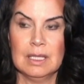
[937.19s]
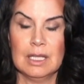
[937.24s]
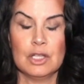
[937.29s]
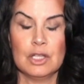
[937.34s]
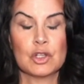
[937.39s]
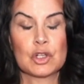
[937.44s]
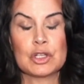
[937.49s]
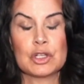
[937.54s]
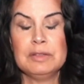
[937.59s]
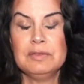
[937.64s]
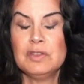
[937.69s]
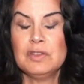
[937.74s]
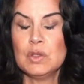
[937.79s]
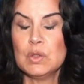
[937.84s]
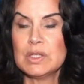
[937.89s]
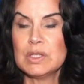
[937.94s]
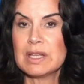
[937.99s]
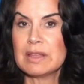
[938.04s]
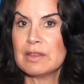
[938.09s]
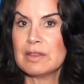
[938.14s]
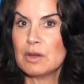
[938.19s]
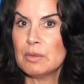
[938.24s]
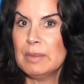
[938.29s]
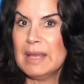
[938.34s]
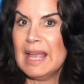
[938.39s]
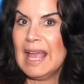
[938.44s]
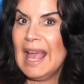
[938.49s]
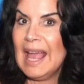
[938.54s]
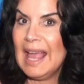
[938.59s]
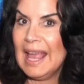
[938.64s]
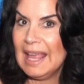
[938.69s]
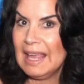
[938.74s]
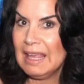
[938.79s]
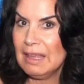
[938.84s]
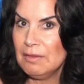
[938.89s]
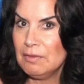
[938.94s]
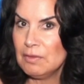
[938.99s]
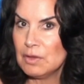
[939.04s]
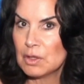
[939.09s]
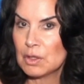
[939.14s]
You're confusing their
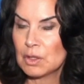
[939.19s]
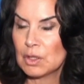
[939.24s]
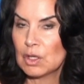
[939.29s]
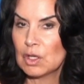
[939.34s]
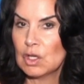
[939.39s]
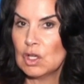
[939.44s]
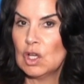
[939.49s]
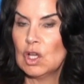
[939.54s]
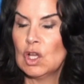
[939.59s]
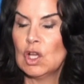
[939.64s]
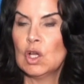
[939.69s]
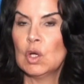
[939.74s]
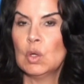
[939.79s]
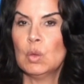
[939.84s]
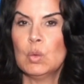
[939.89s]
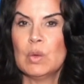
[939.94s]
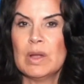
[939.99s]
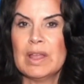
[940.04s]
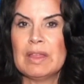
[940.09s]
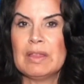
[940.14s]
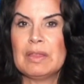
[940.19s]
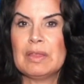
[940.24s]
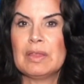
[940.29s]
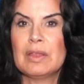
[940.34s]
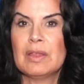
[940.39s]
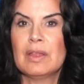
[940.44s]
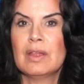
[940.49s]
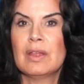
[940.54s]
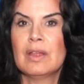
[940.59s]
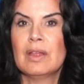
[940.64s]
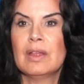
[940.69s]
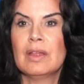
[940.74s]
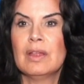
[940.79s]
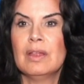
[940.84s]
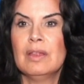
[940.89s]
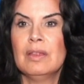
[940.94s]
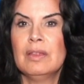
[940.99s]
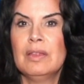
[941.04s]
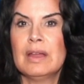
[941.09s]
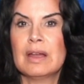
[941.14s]
behavior with
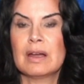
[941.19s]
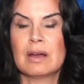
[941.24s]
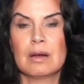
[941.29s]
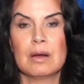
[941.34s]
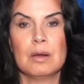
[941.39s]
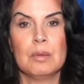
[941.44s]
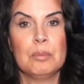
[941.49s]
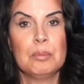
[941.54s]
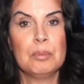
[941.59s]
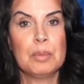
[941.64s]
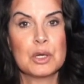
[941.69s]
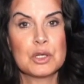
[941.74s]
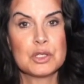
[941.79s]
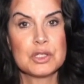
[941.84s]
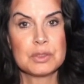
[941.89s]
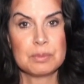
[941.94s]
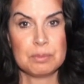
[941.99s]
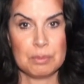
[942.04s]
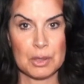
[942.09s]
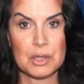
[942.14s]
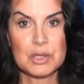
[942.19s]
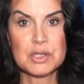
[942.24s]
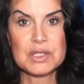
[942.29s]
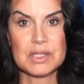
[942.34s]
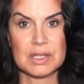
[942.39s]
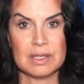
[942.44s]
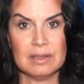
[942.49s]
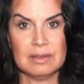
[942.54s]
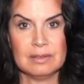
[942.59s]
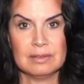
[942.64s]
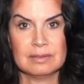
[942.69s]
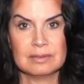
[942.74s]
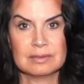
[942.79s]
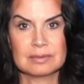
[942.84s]
their pers person,